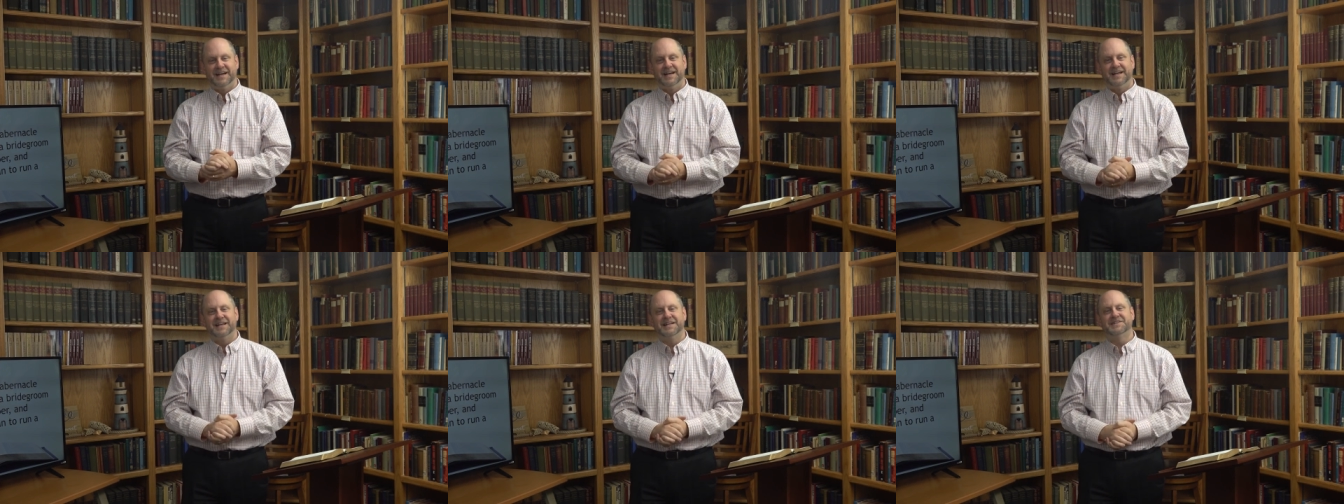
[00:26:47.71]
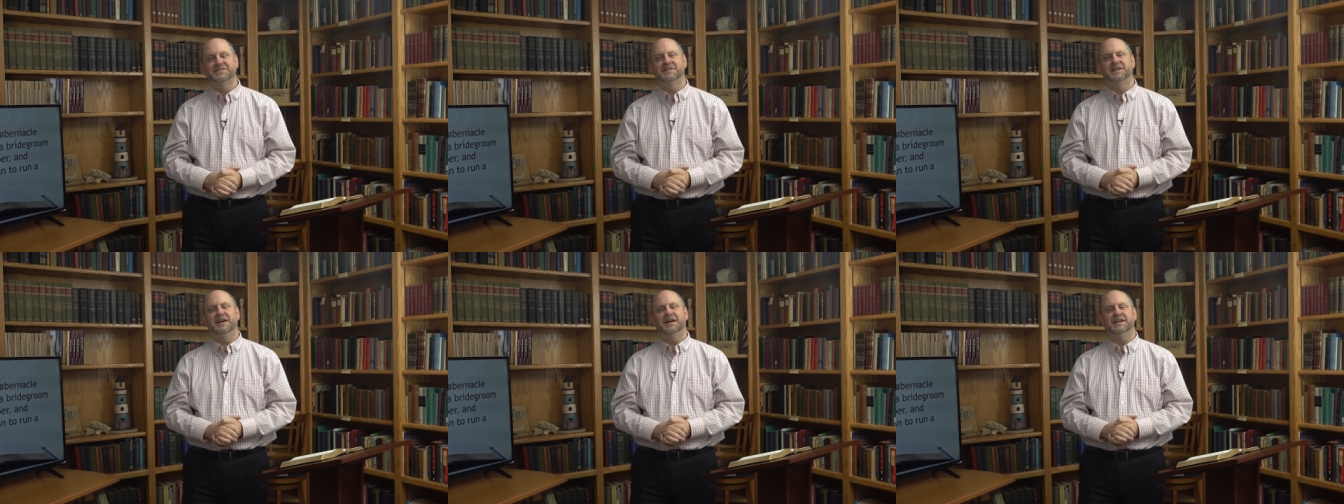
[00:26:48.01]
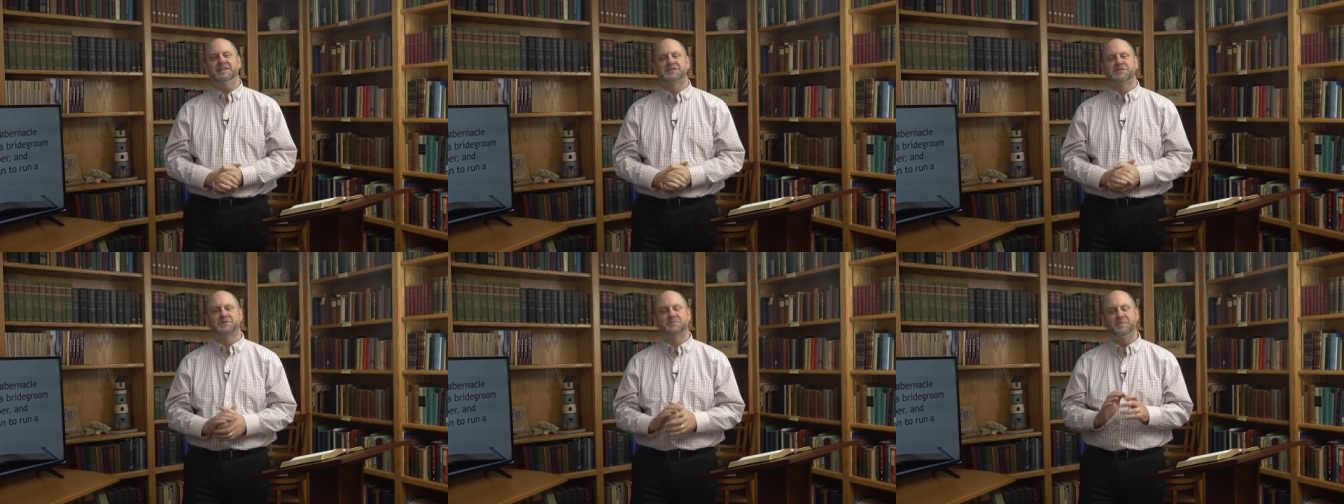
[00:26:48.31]
And as
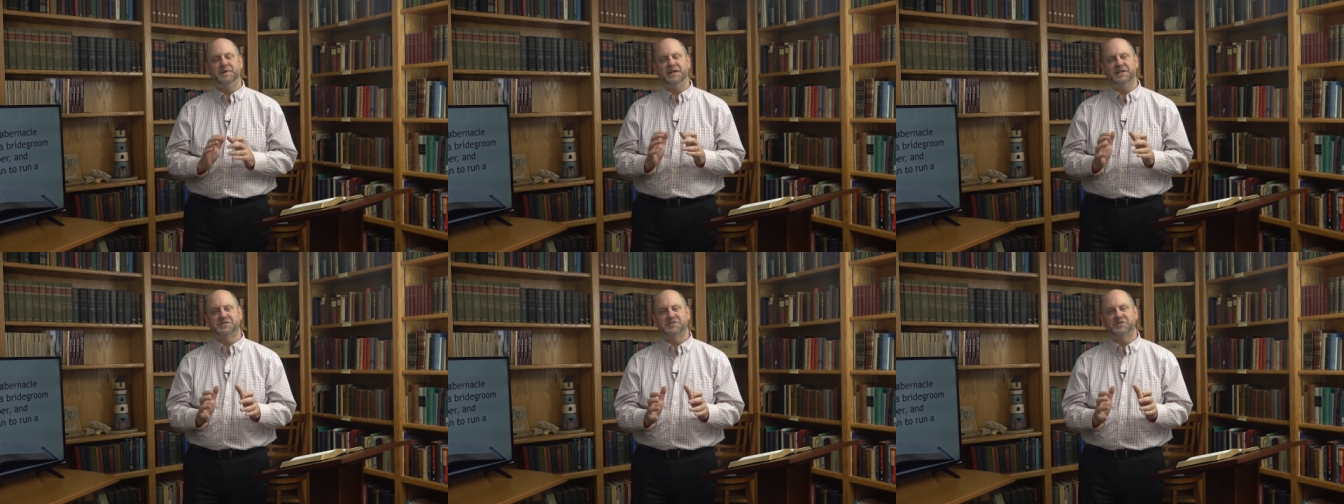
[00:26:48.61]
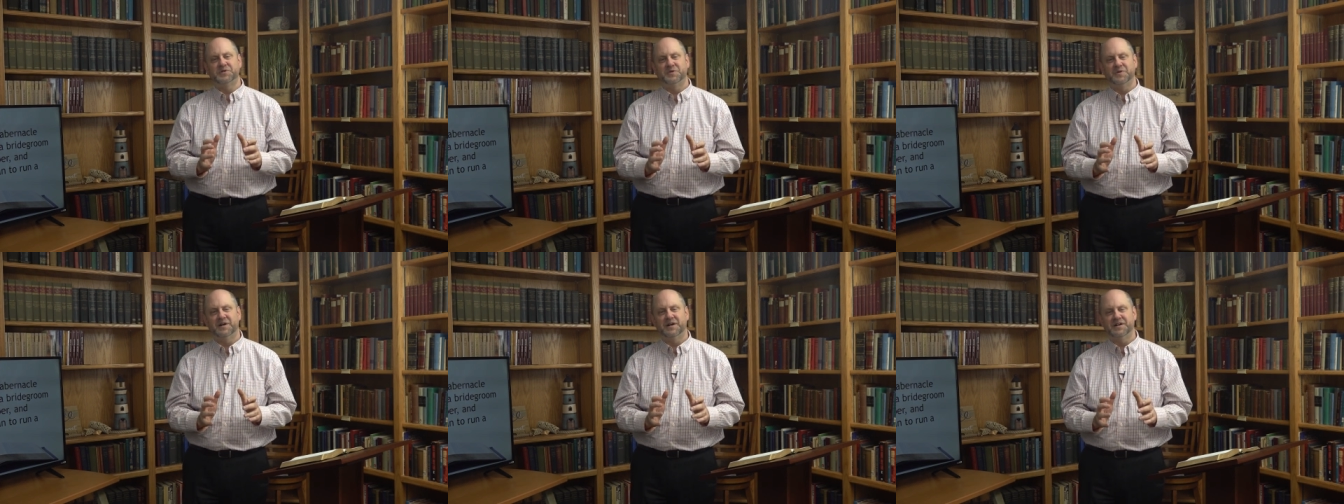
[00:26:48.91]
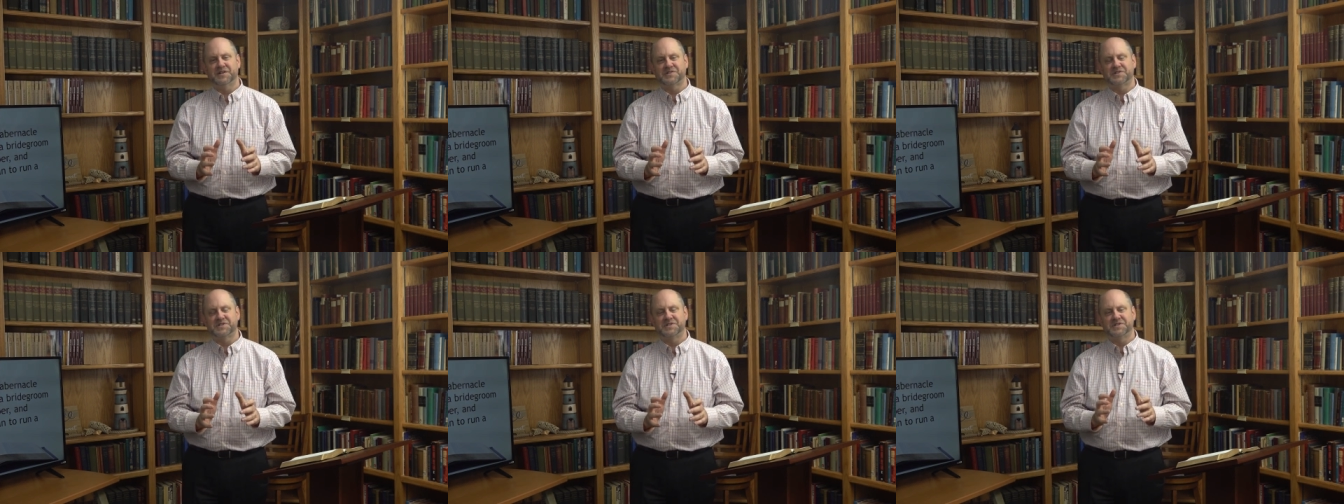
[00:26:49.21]
God speaks to
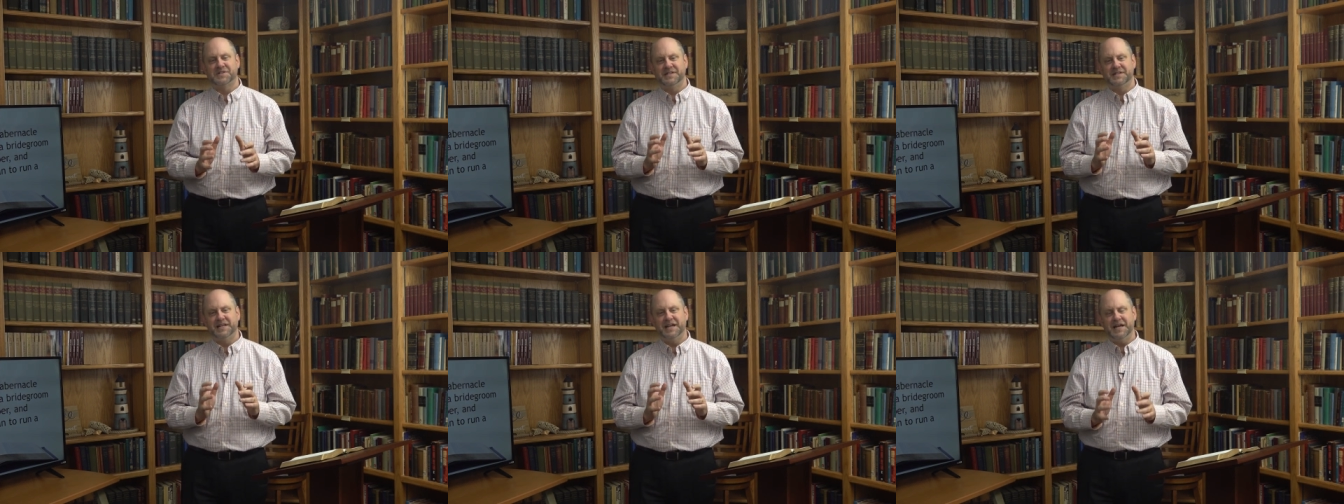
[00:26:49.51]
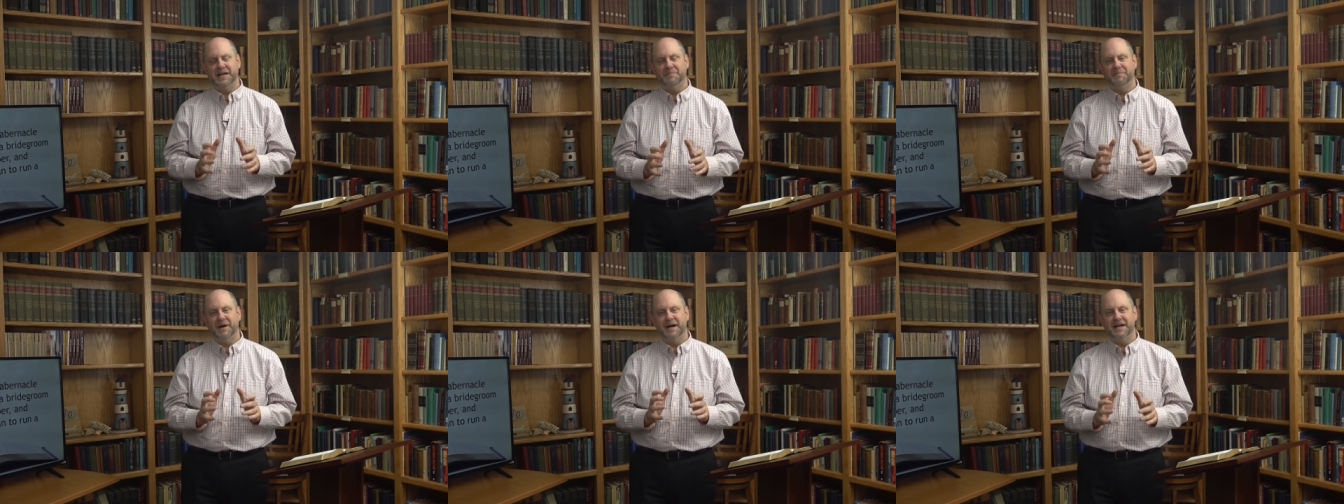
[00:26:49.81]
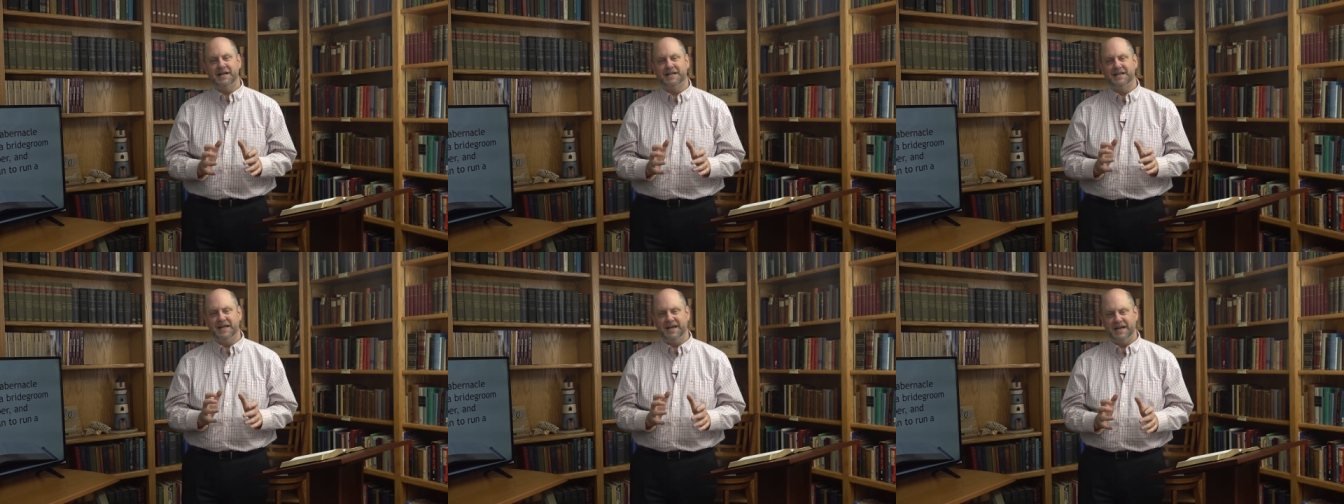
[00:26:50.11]
us day
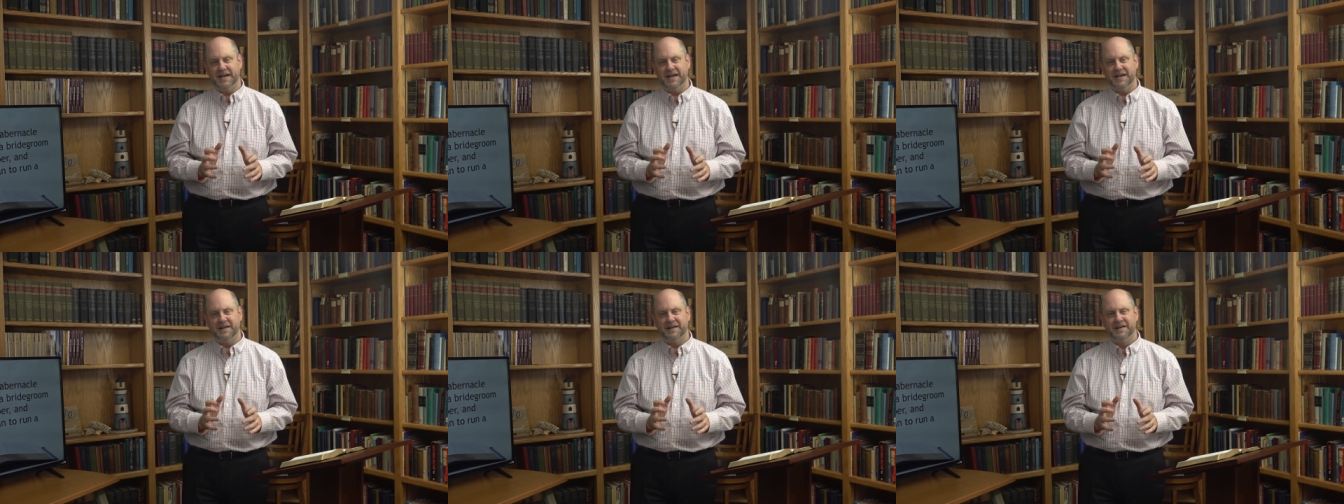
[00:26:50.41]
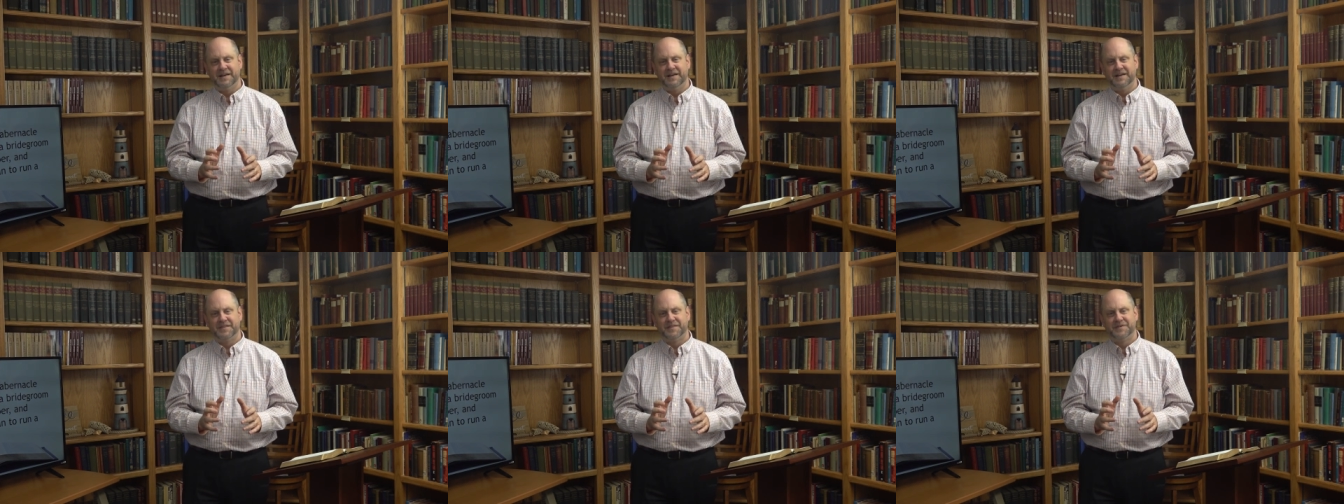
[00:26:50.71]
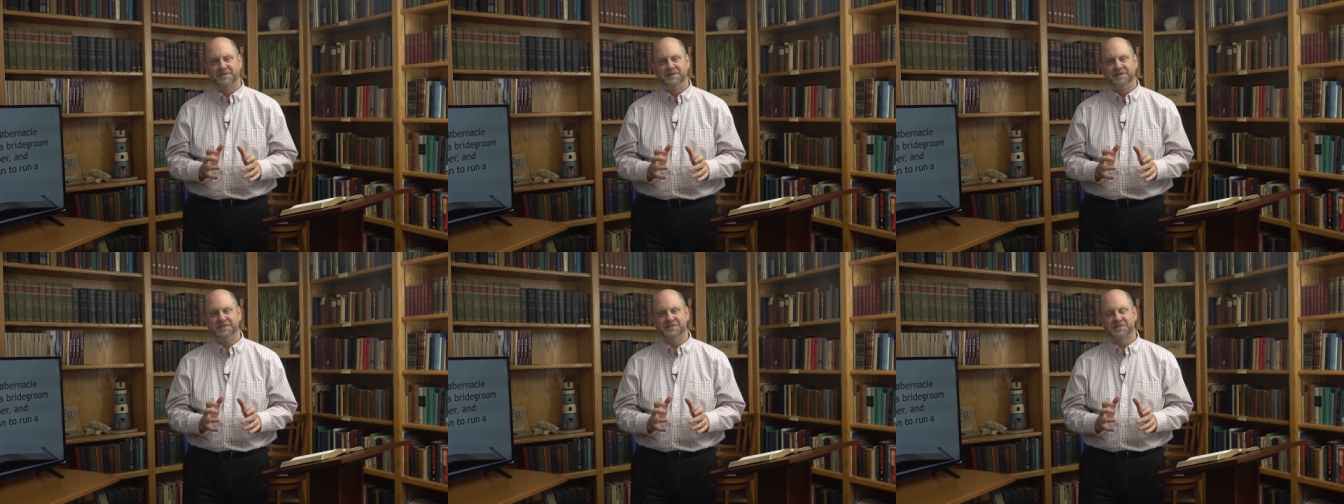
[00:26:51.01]
by day
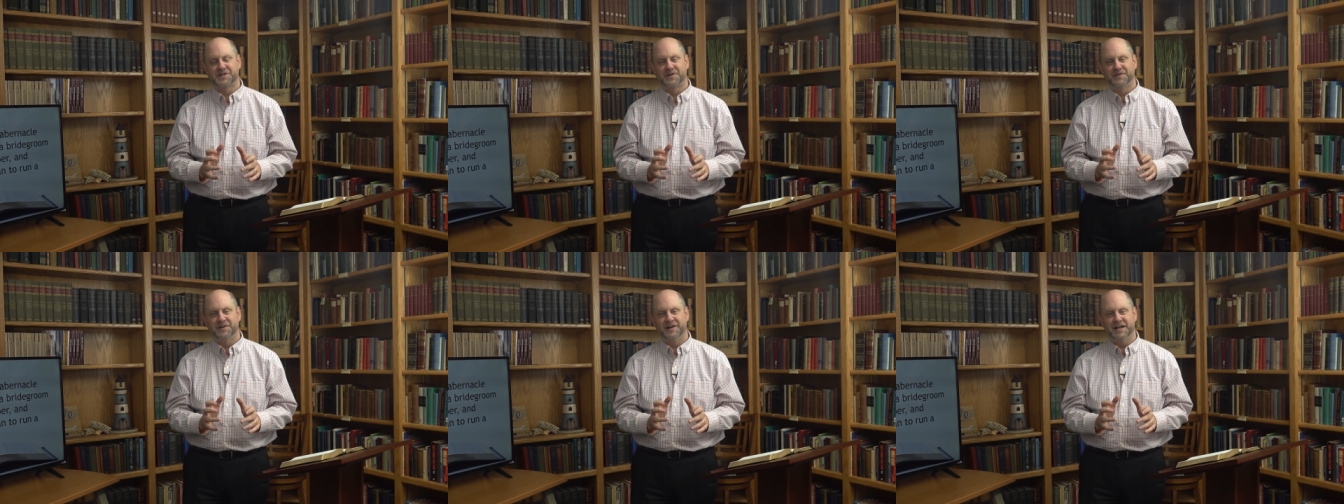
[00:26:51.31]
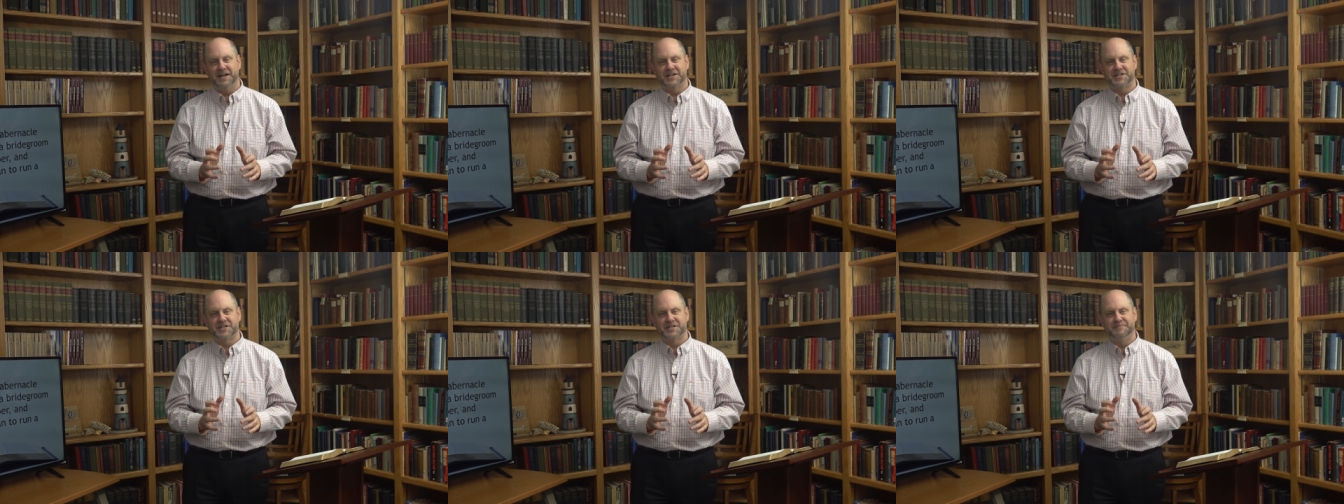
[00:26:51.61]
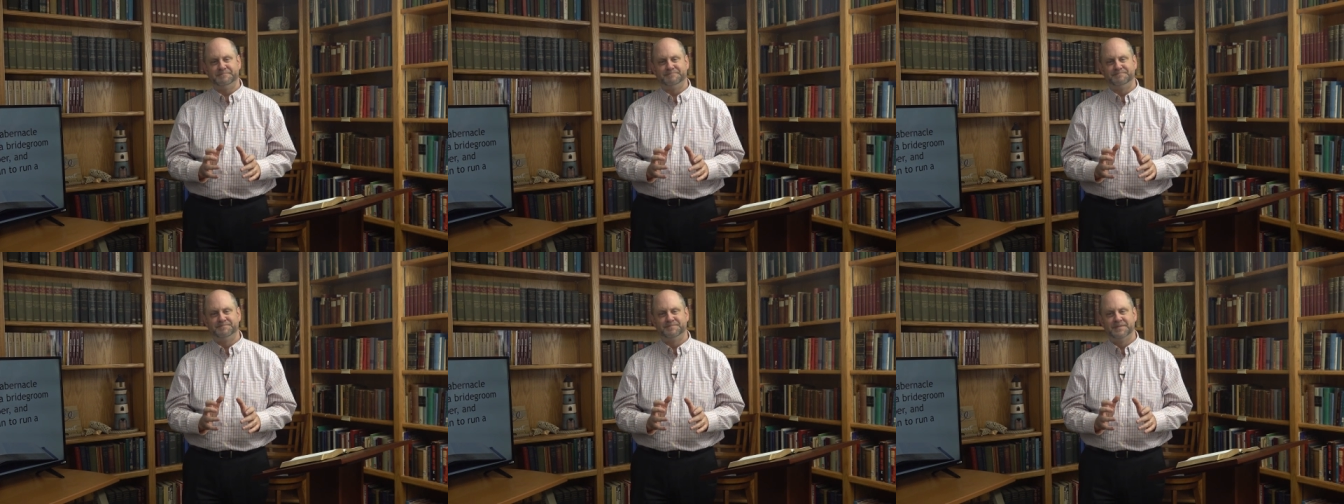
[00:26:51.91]
through His
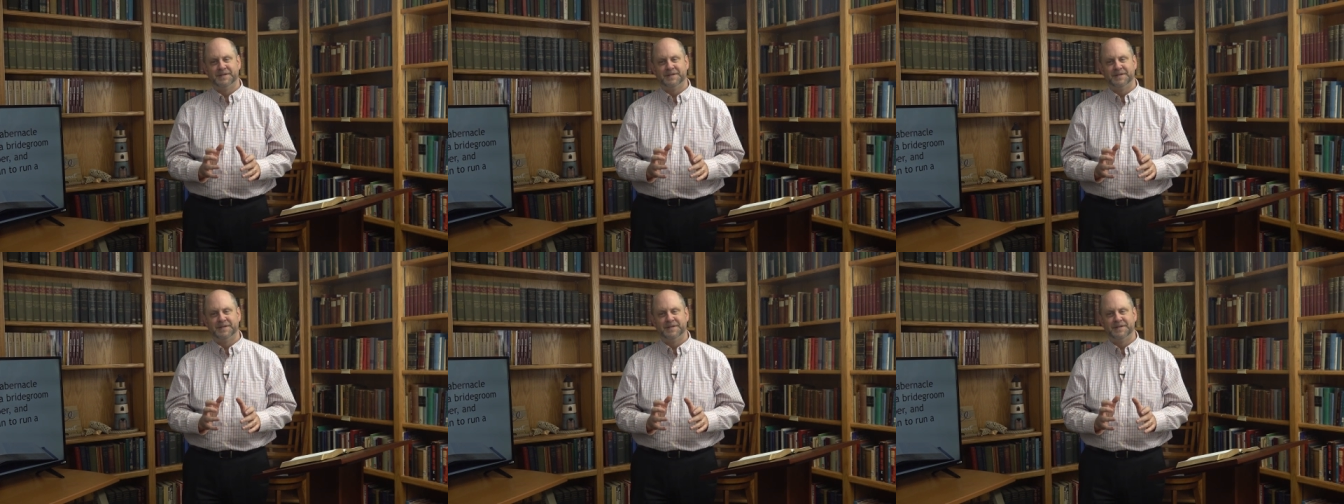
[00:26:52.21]
creation,